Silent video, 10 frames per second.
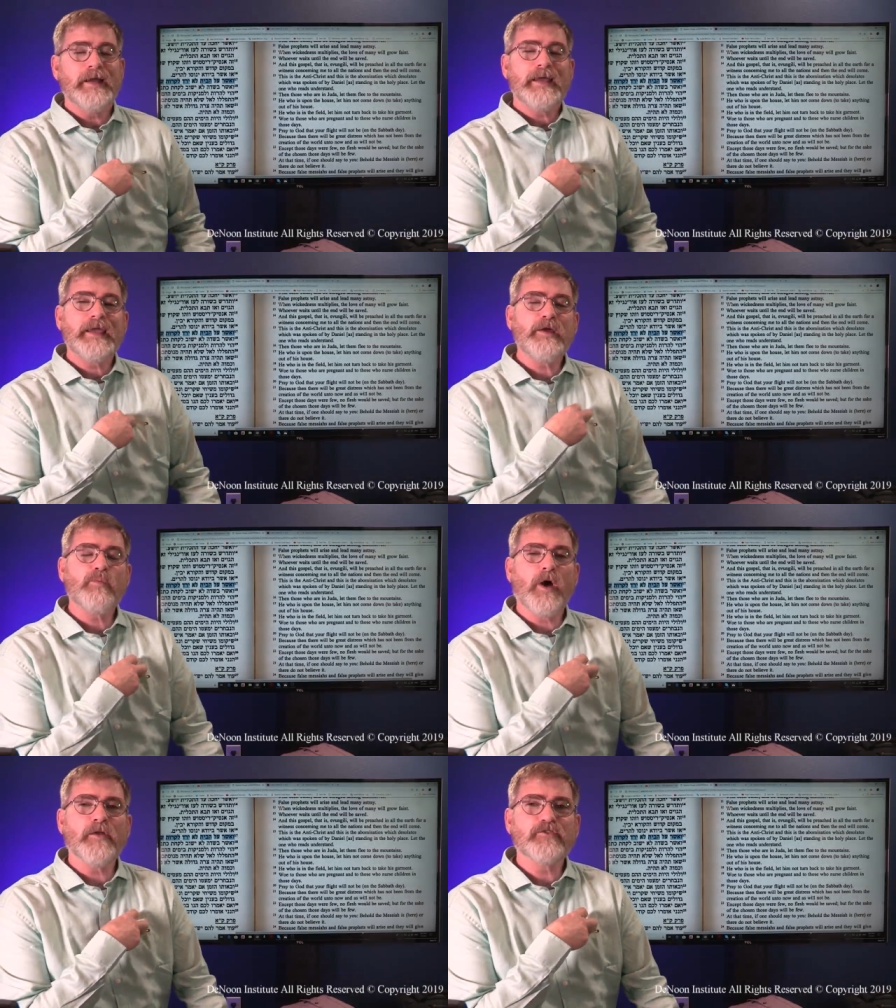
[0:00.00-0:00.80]
He
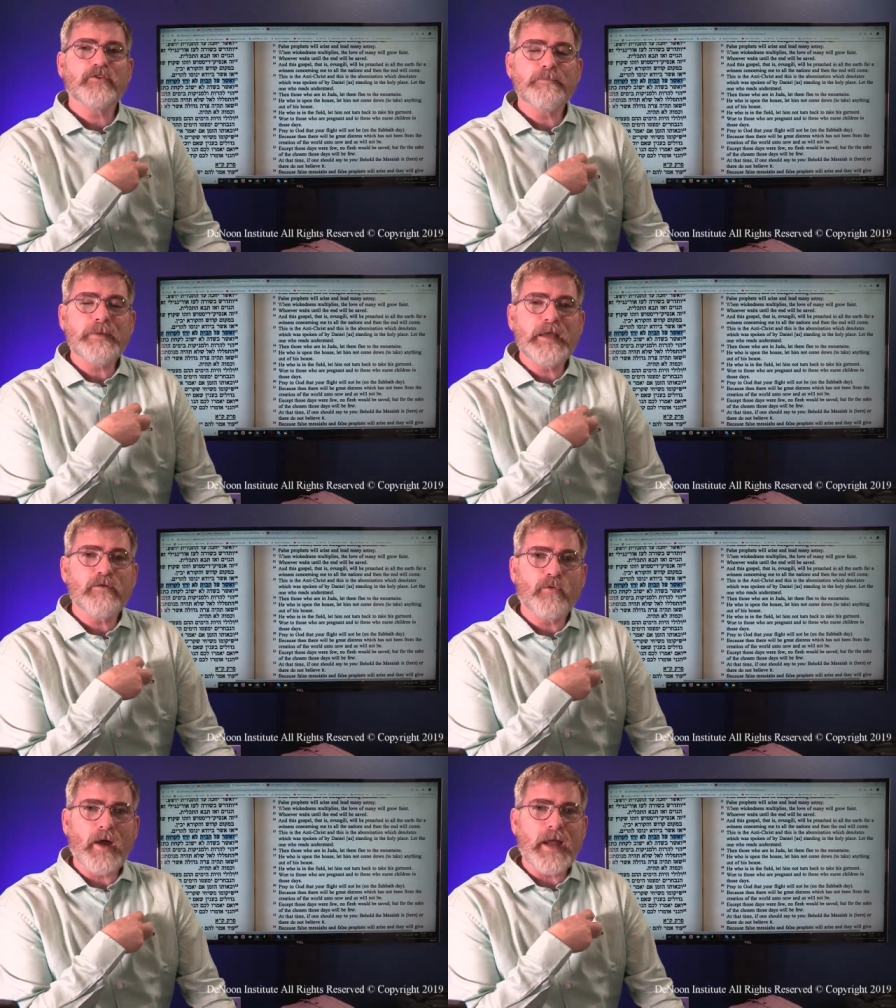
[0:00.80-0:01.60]
wants to be
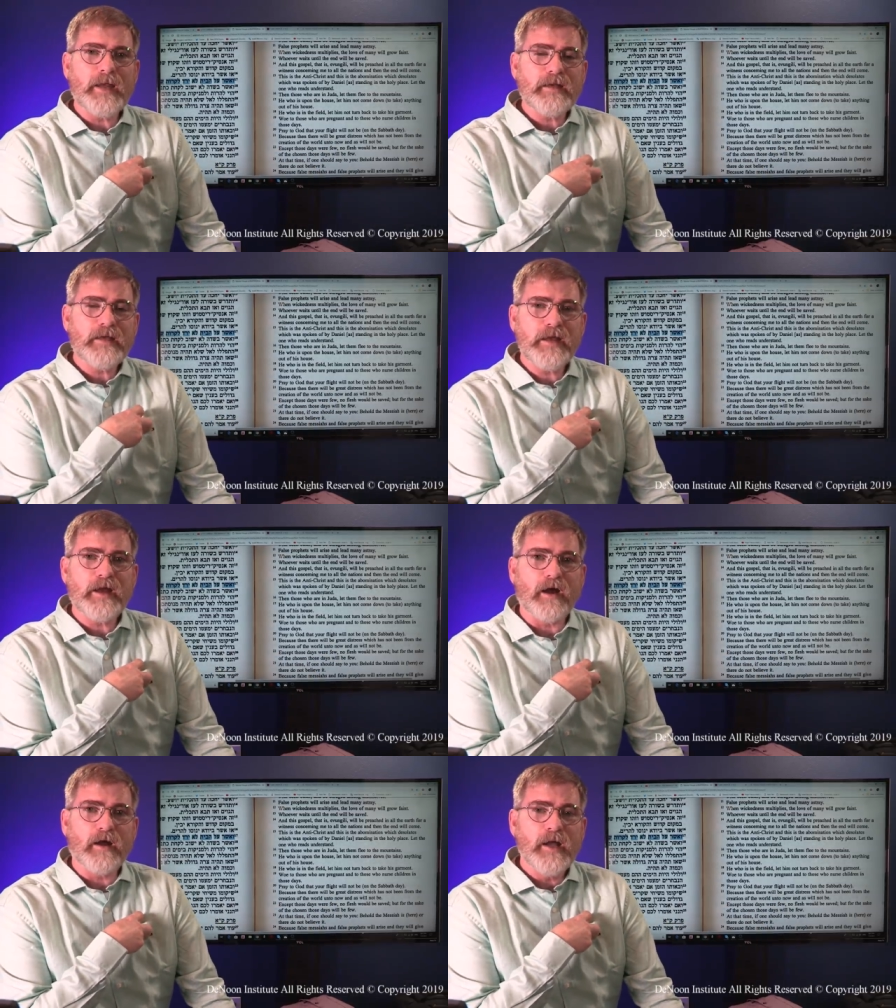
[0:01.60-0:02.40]
right
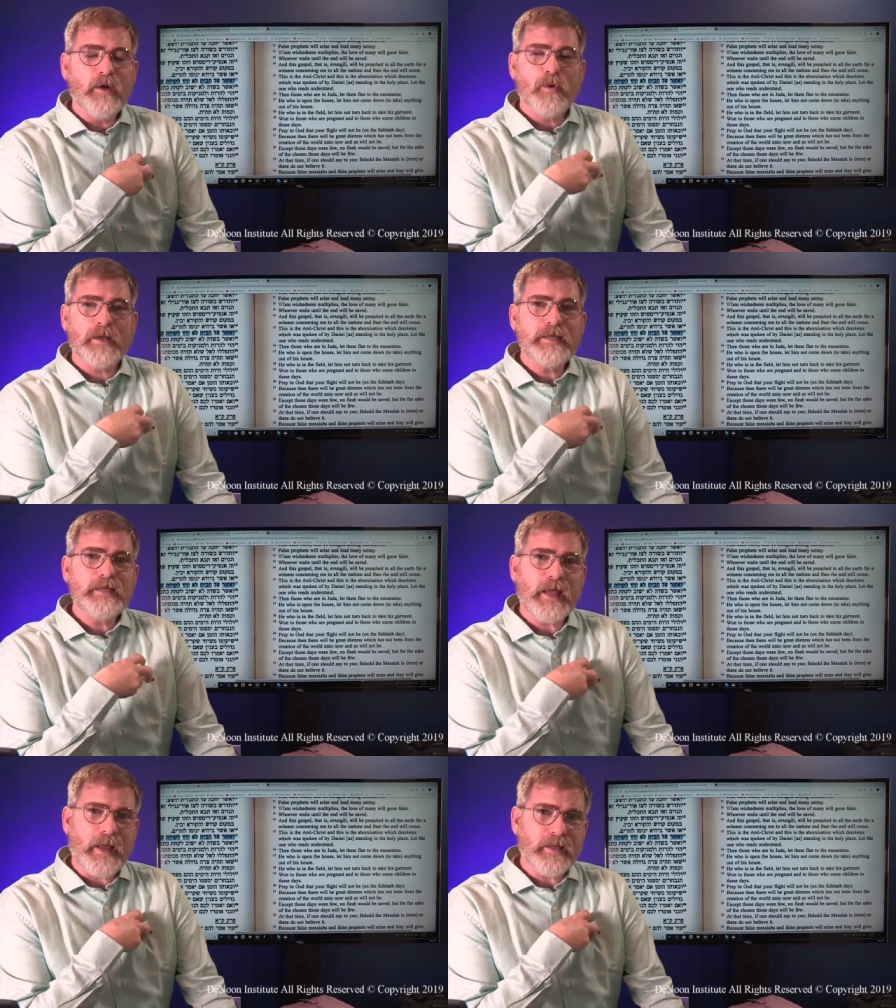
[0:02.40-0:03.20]
here. Well, he
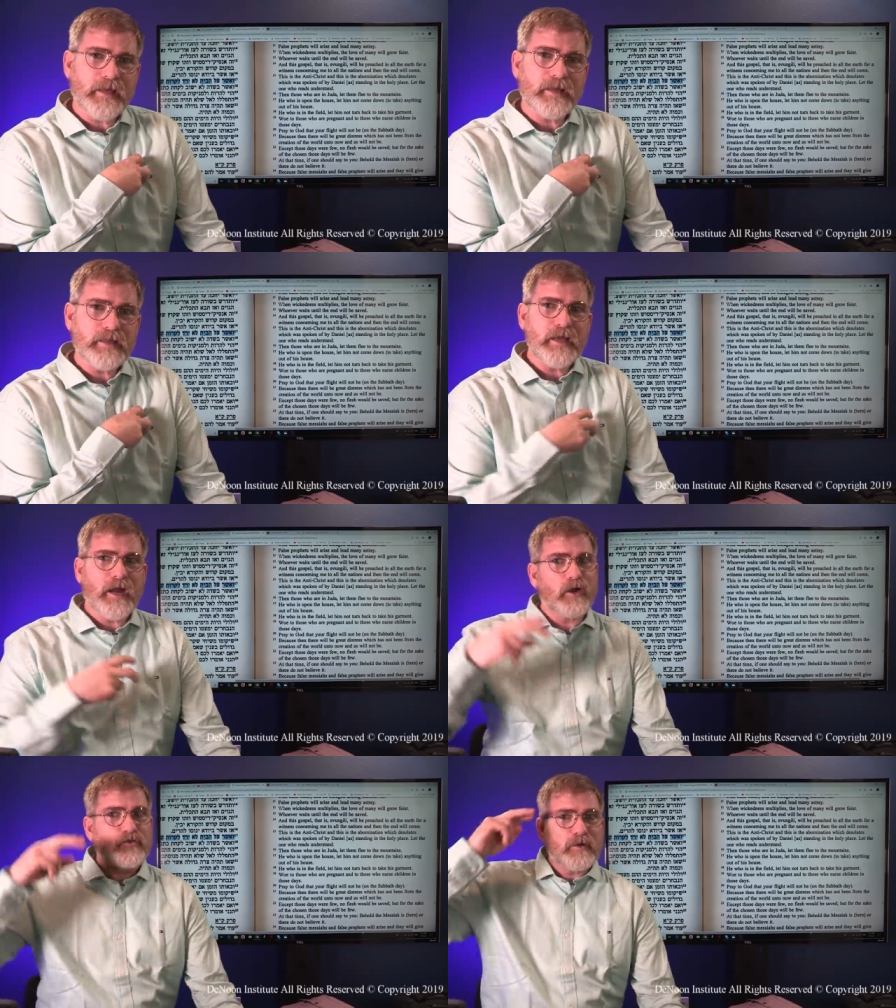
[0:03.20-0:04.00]
can't get
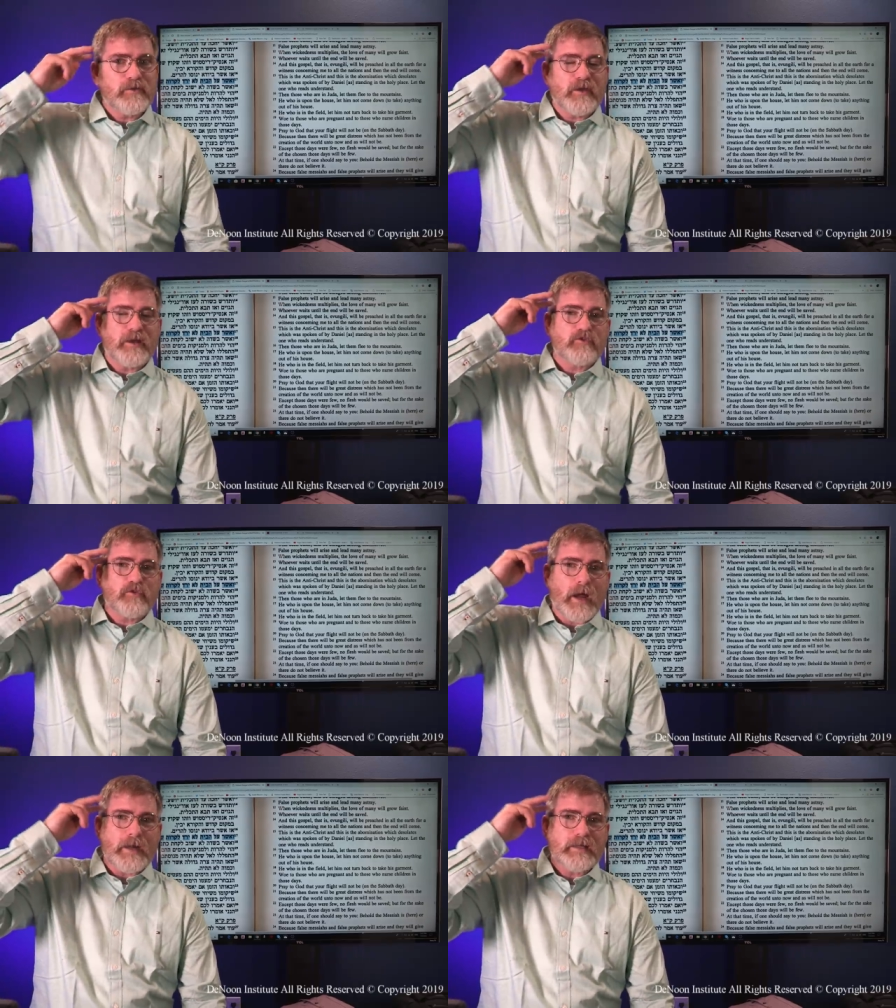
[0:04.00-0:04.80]
here, so he's going to
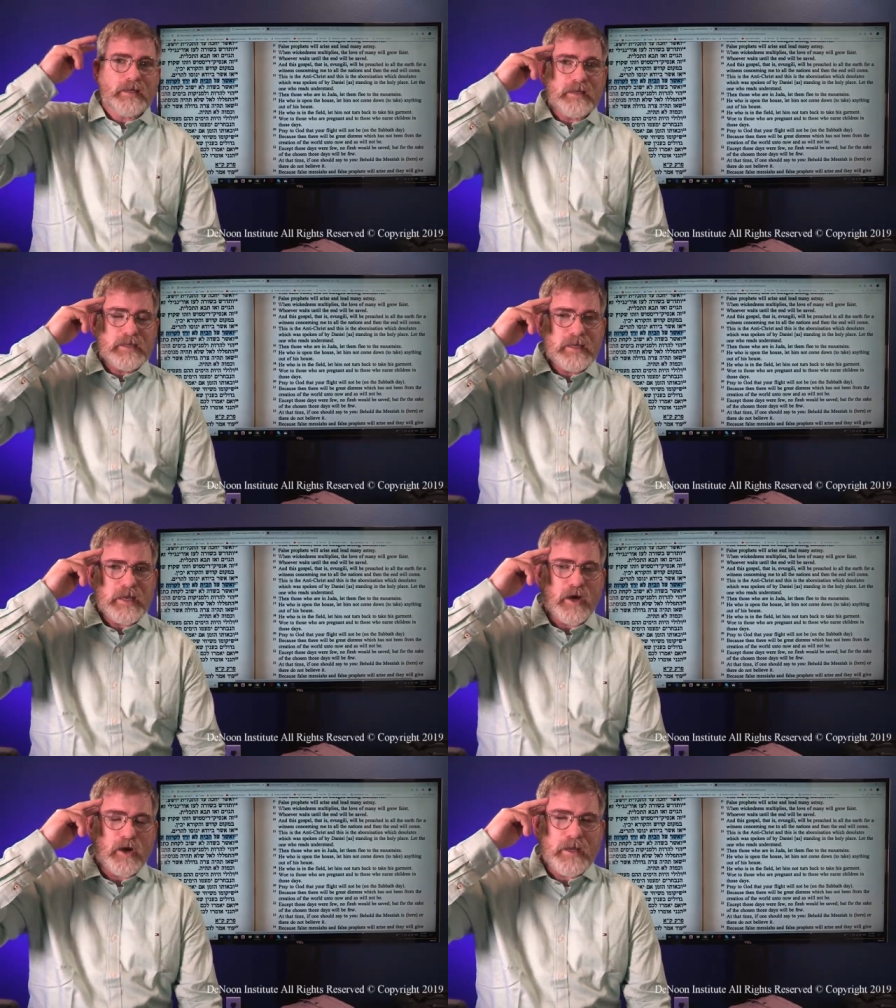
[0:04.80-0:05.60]
try to get
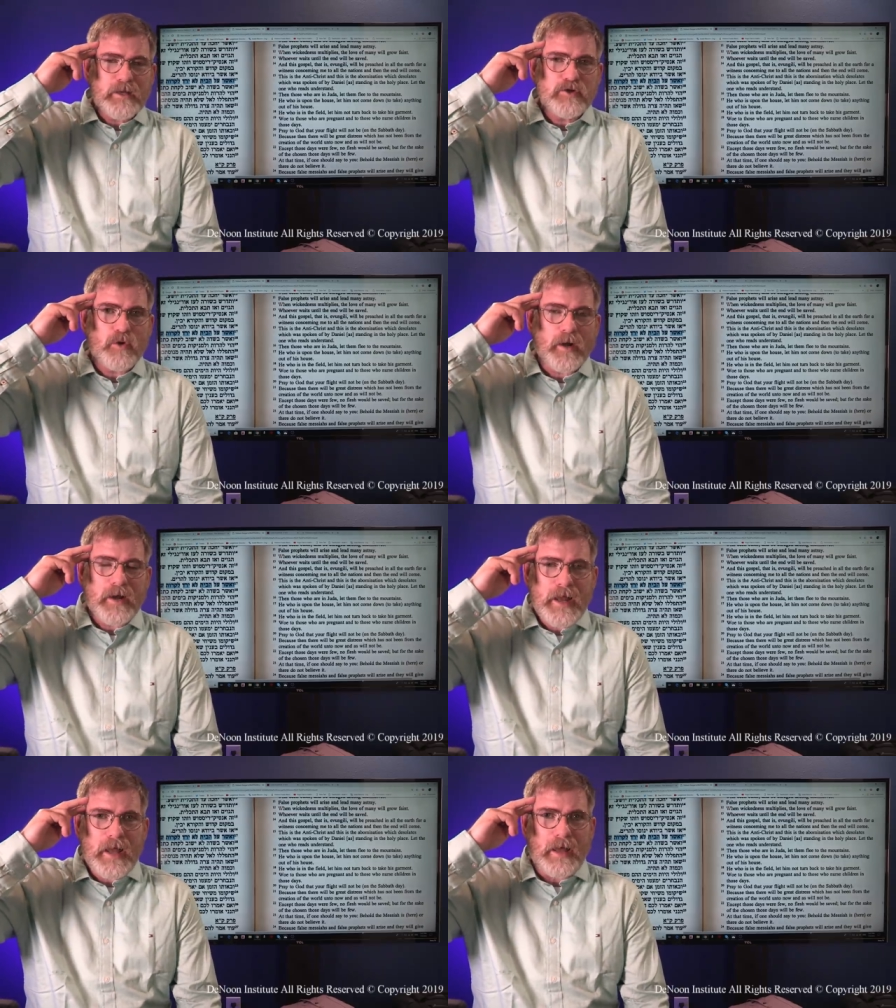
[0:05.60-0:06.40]
here in your
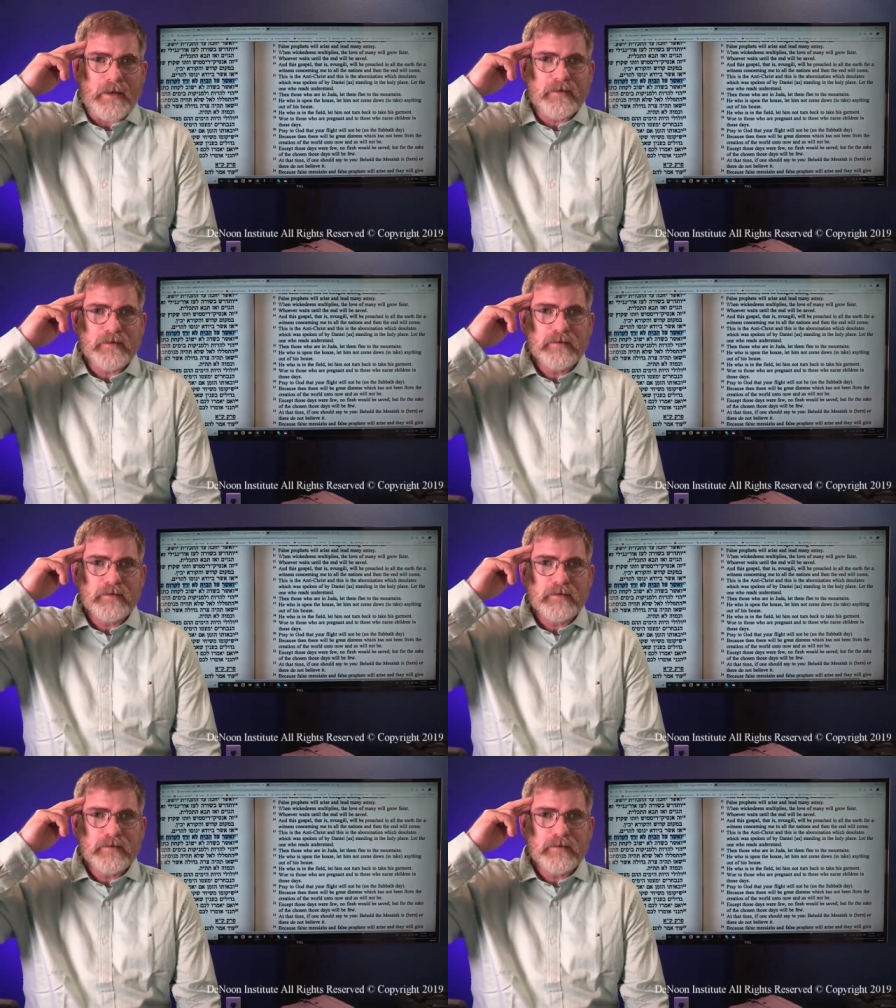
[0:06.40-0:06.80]
head.